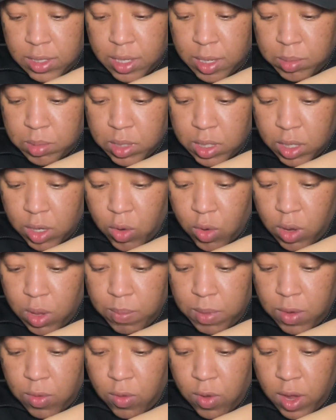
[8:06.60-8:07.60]
dips in
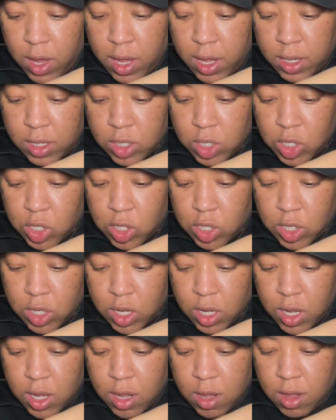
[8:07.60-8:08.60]
creamy ranch,
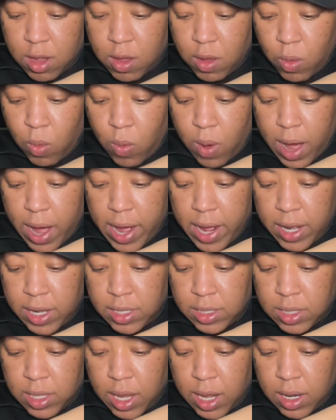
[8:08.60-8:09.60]

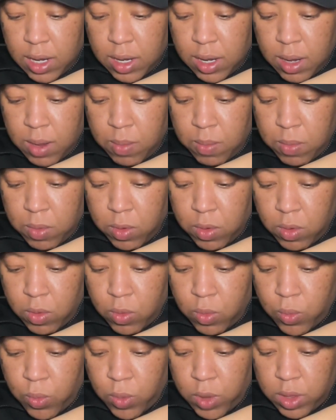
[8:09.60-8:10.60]
wise and nimble
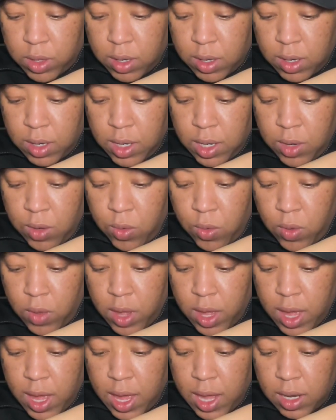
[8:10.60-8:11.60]
with a needle
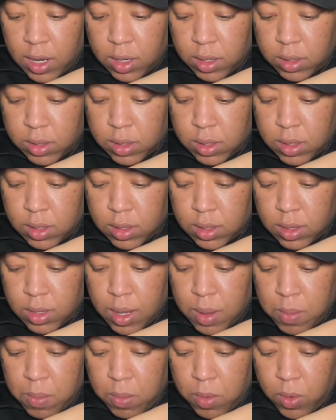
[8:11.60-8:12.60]
and a
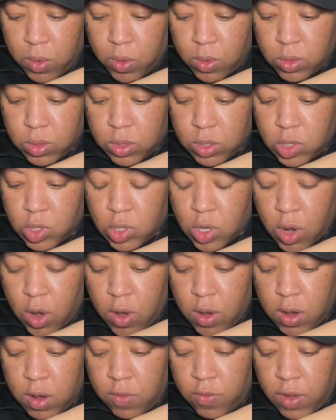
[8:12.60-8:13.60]
thimble.
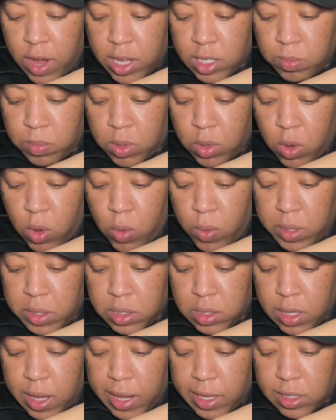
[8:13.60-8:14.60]
Stern advice, but always
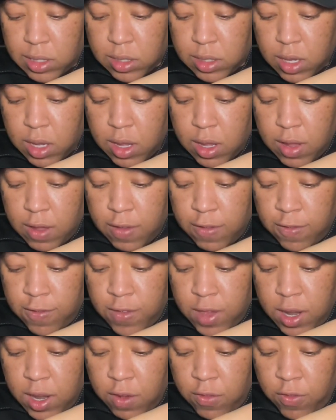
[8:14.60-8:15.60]
nice.
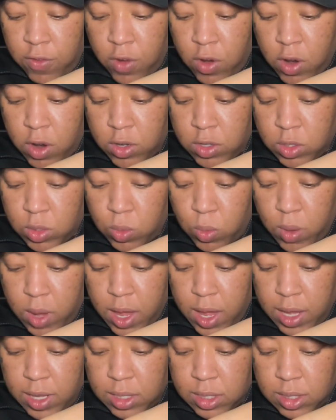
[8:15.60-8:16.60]
Fitting Frost's
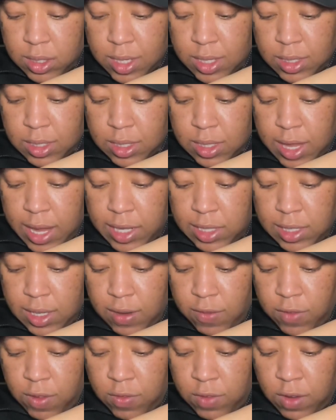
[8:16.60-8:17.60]
way since nineteen
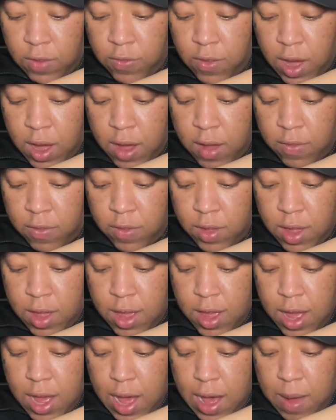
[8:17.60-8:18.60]
fifty-five.
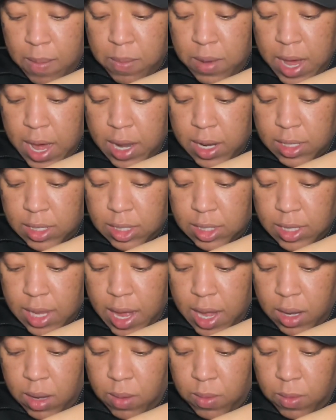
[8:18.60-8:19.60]
I'm not a
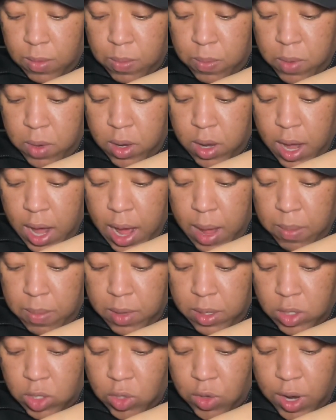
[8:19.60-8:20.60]
salad, but I be
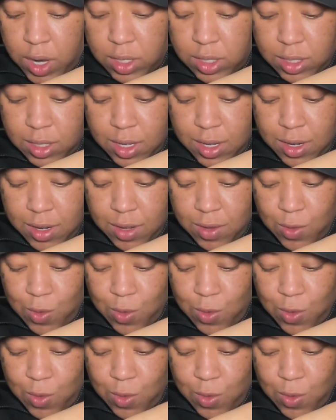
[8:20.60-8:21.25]
dressing.